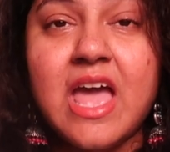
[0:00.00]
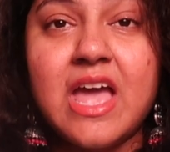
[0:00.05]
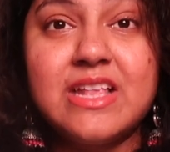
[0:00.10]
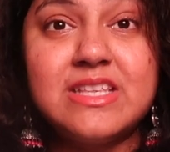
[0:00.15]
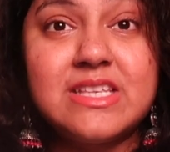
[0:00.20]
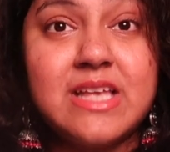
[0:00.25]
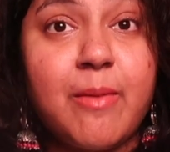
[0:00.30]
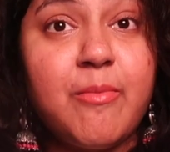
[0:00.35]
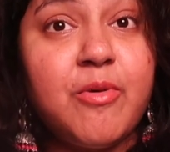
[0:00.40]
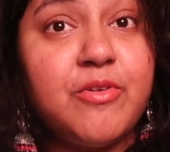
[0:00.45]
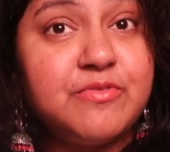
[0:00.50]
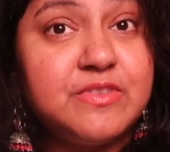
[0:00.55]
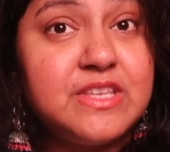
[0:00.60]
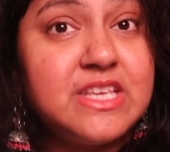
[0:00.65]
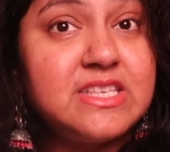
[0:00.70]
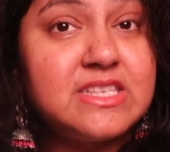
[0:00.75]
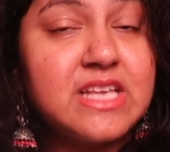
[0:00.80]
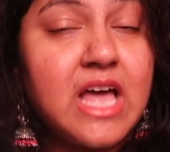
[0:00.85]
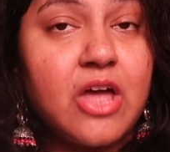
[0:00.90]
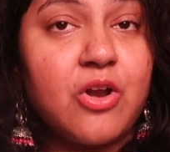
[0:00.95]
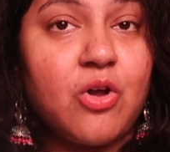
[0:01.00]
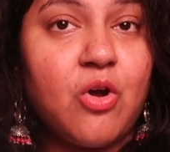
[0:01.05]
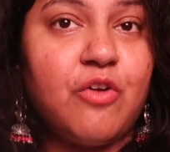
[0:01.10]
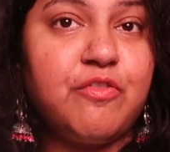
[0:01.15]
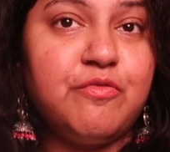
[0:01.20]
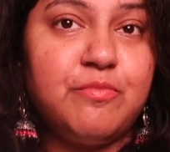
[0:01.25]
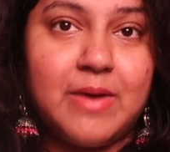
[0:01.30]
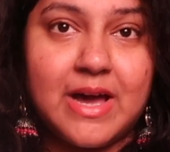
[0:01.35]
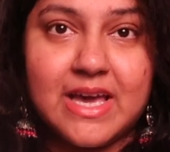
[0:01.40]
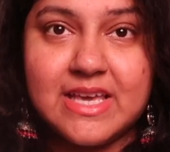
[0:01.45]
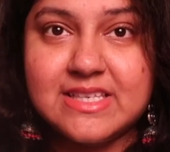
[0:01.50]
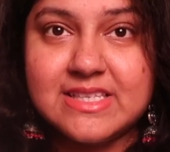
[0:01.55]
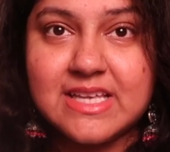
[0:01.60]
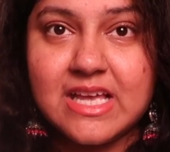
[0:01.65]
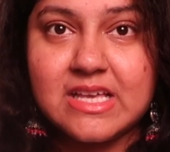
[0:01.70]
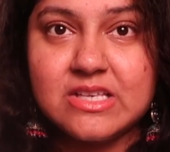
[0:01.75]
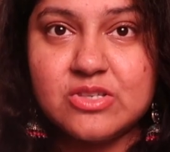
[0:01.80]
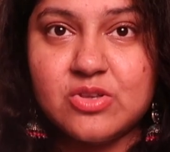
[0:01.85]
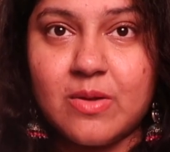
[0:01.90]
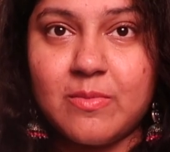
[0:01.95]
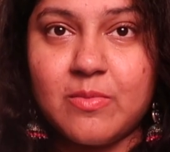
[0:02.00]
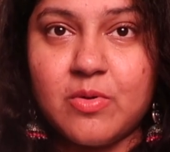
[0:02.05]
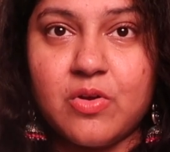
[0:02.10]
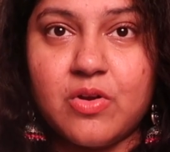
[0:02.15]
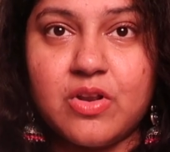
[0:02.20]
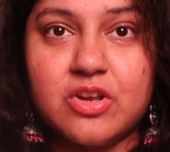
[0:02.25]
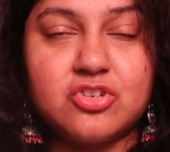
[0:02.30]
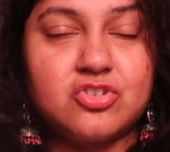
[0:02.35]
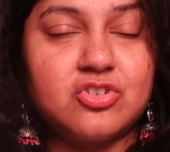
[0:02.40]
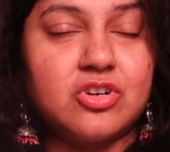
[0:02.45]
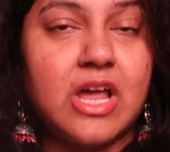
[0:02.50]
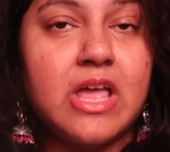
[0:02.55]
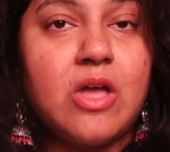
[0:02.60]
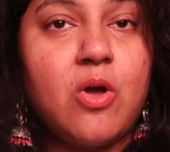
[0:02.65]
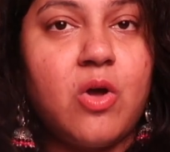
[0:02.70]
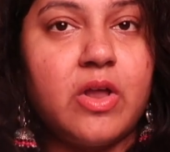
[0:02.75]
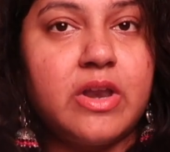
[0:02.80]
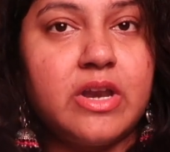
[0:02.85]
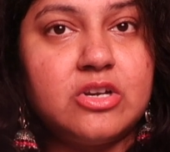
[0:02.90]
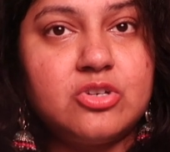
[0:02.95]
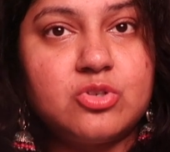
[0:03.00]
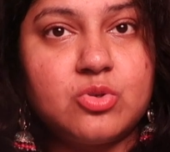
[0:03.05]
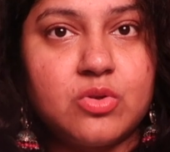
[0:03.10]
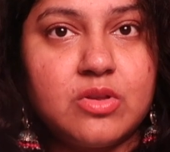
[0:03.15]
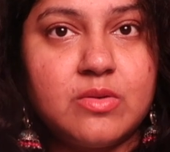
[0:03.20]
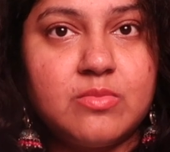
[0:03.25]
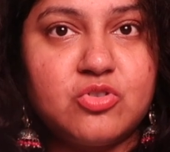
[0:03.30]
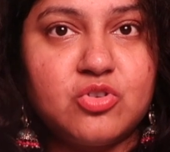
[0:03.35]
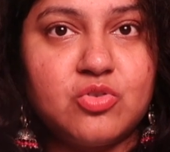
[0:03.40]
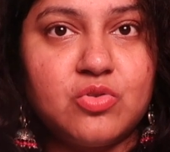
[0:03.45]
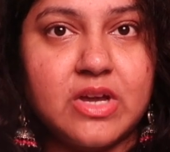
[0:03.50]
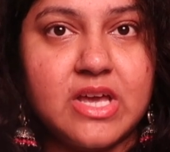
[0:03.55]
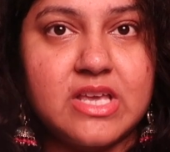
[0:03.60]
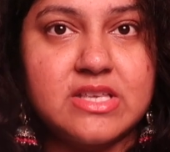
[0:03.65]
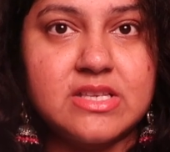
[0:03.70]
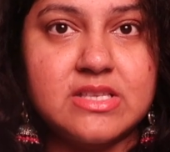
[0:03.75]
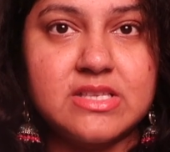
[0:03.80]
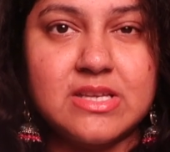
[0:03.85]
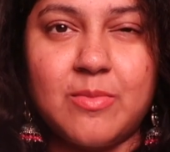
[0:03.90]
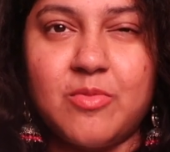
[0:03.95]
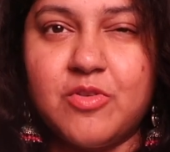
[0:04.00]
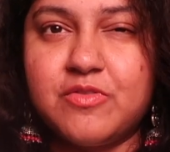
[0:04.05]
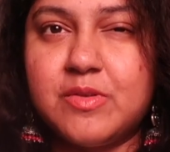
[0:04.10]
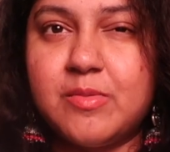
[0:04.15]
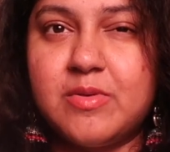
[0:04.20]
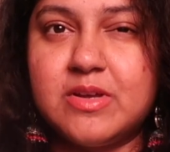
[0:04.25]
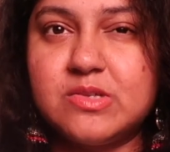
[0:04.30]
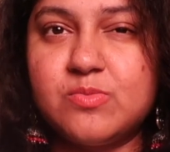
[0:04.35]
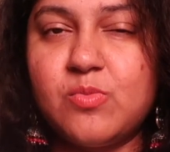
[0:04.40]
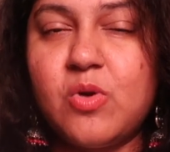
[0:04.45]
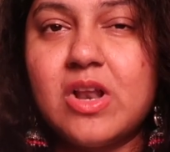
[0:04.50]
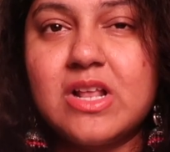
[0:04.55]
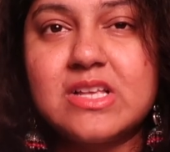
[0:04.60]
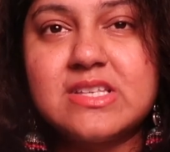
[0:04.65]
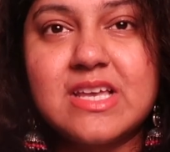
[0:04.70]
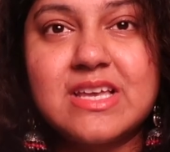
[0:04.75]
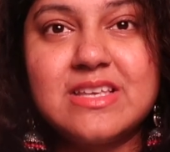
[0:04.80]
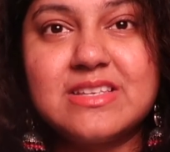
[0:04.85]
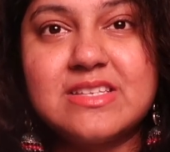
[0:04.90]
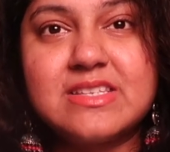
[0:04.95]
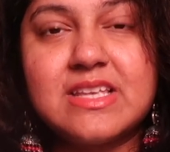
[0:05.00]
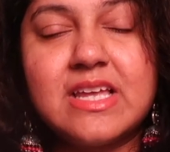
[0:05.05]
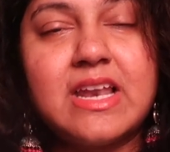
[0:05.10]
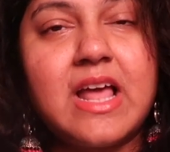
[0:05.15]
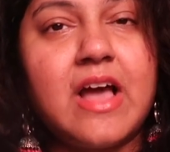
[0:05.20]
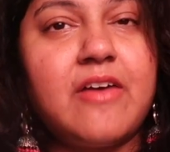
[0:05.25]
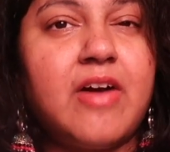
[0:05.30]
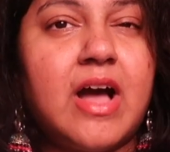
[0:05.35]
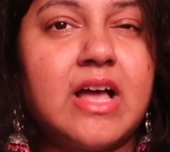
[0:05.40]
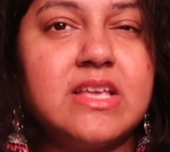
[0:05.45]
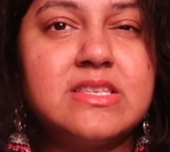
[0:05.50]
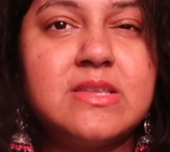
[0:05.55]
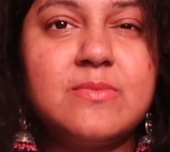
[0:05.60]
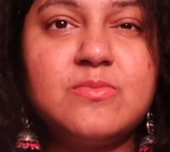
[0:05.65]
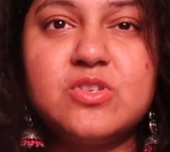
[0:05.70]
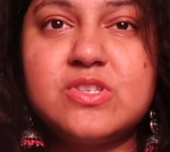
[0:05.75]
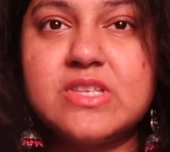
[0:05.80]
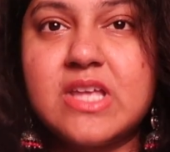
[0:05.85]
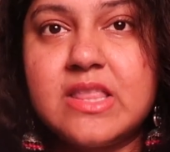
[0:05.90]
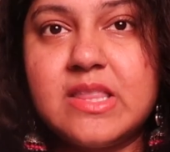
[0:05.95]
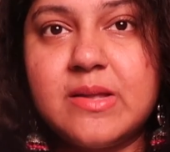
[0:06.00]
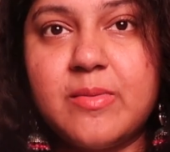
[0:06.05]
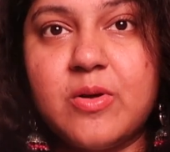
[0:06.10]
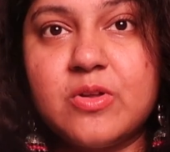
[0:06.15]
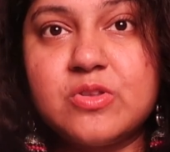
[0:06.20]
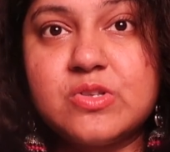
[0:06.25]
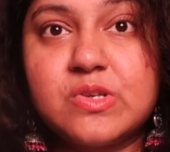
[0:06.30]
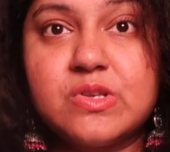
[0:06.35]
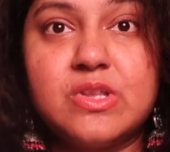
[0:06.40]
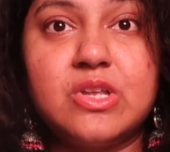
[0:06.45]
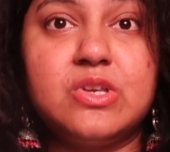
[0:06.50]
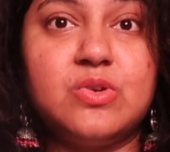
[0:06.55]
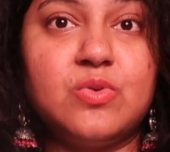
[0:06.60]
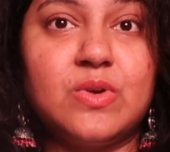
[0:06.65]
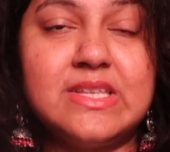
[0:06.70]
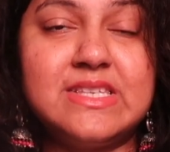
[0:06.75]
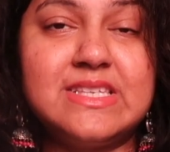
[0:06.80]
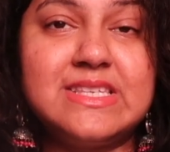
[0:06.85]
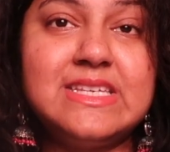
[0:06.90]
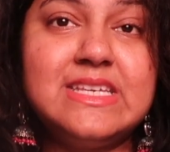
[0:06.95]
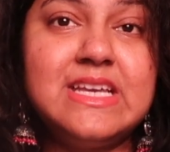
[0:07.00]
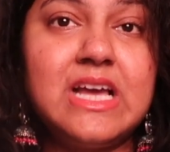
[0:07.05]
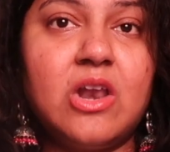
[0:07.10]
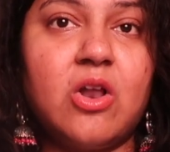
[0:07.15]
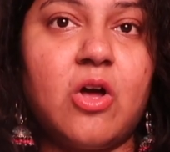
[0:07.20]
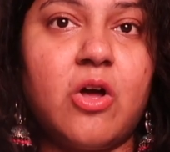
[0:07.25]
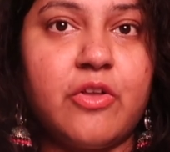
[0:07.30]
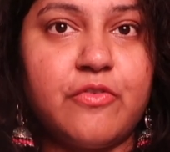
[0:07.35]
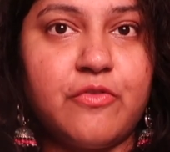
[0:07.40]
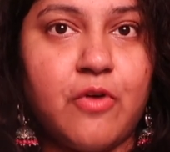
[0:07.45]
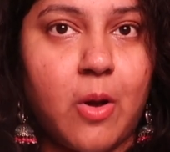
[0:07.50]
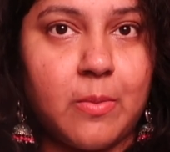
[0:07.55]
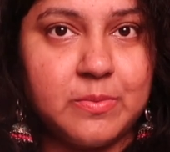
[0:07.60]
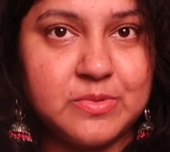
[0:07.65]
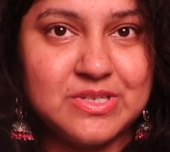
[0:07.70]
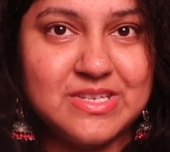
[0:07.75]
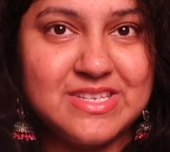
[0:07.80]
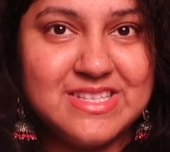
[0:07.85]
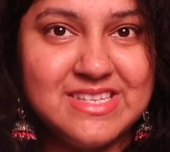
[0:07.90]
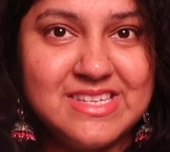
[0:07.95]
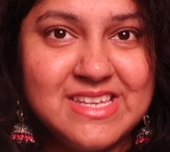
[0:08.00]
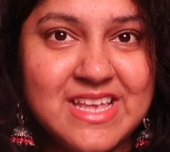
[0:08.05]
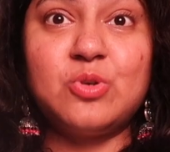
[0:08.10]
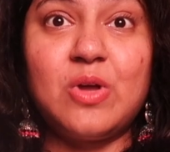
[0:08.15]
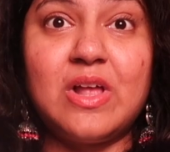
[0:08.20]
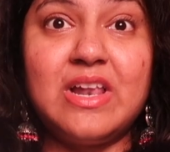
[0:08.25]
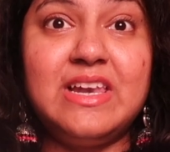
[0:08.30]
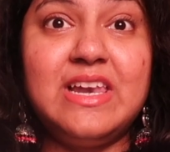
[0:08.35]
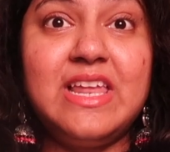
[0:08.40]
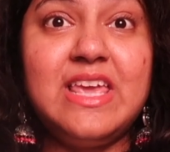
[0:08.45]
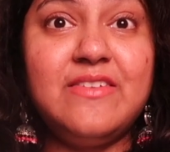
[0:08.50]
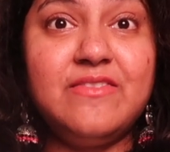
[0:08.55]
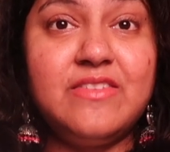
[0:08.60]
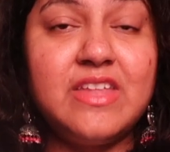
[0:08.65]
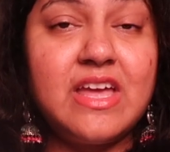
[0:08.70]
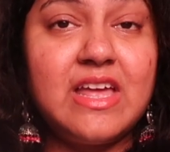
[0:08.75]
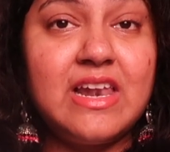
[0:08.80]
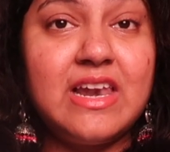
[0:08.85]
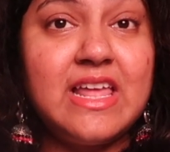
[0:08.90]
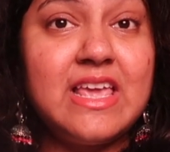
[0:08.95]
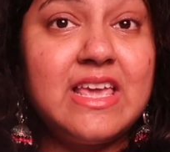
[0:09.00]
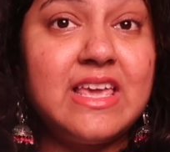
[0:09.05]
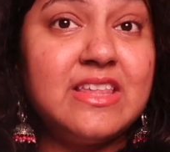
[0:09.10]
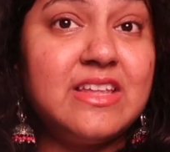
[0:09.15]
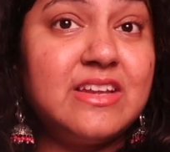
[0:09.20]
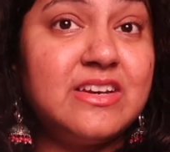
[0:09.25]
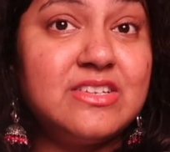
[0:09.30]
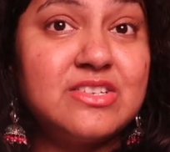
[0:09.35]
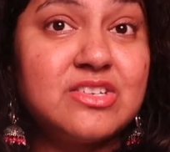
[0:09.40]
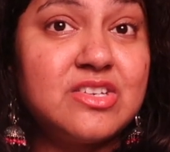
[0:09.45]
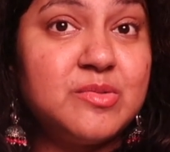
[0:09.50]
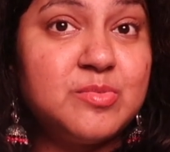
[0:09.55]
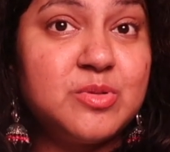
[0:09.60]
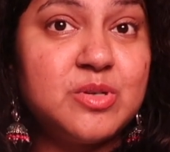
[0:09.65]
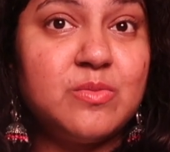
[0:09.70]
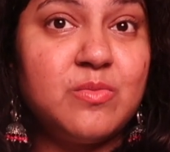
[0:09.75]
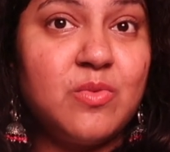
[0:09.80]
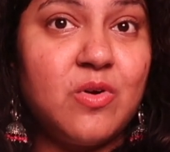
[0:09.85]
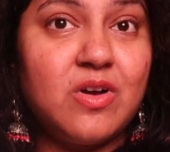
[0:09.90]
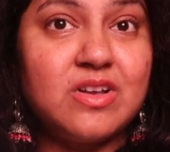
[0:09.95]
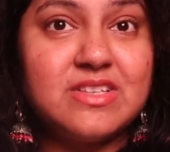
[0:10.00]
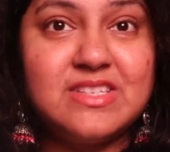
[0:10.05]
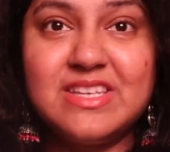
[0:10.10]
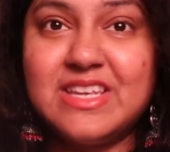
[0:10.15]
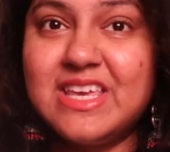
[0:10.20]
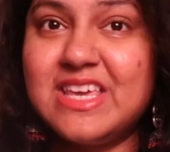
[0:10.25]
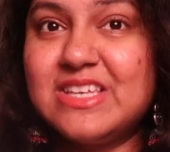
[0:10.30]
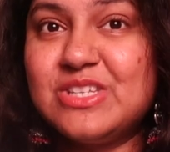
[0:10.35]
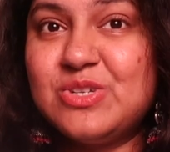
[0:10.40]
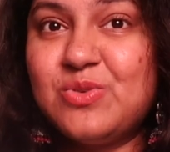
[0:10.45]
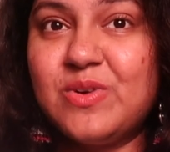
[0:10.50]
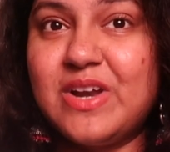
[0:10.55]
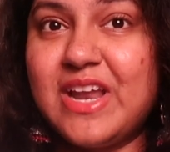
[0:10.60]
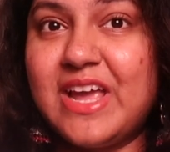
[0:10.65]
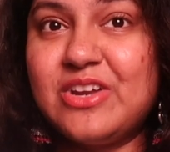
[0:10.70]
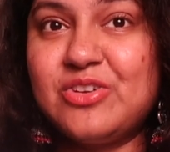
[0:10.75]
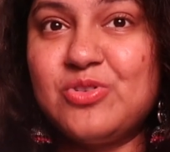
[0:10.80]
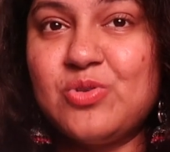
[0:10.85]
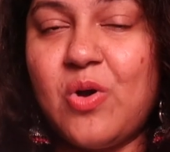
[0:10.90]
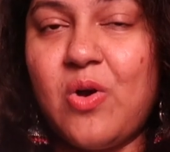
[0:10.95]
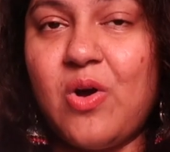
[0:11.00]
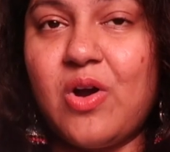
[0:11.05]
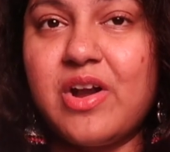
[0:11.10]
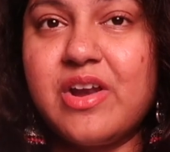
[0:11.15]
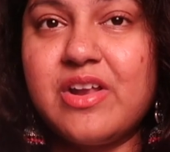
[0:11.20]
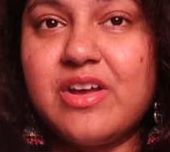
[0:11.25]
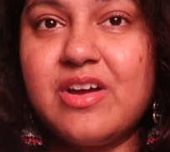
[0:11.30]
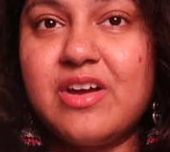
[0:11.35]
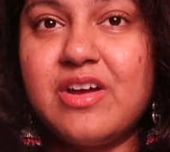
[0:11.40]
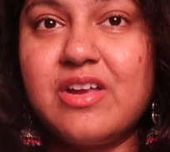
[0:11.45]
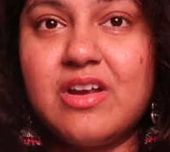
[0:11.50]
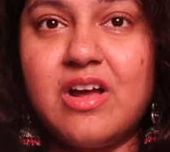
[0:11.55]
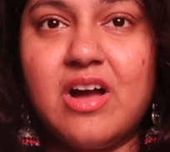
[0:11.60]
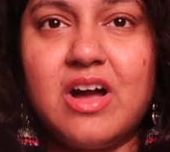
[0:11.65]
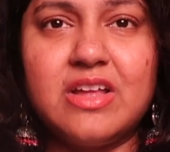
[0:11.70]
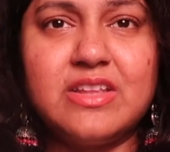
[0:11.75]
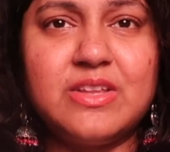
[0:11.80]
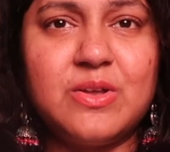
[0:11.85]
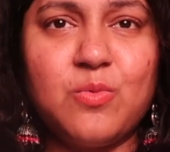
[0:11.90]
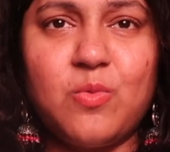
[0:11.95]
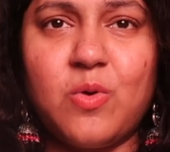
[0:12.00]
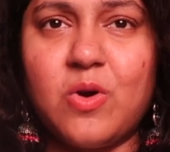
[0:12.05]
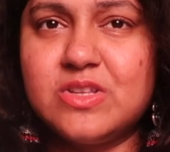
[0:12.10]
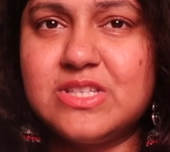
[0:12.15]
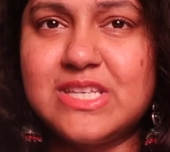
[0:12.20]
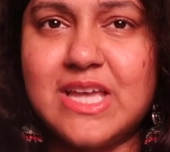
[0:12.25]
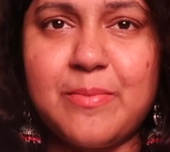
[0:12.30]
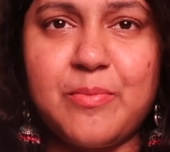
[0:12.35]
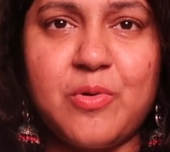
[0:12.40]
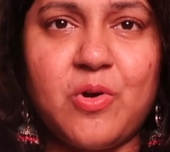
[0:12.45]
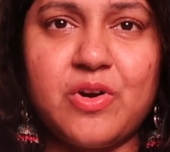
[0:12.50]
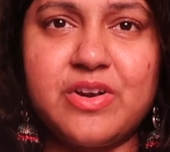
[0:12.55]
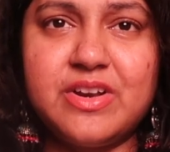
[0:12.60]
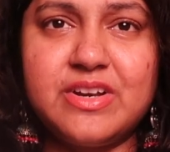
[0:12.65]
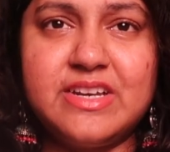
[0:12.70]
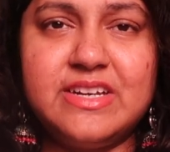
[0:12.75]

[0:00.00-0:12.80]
and some of these are of my size, so I'm going to try on and show them to you guys, and some of them are smaller sizes, and I've asked them to send them out so that you can see a lot of options. So I'll leave their link in the description box in case you would like to order. The WhatsApp order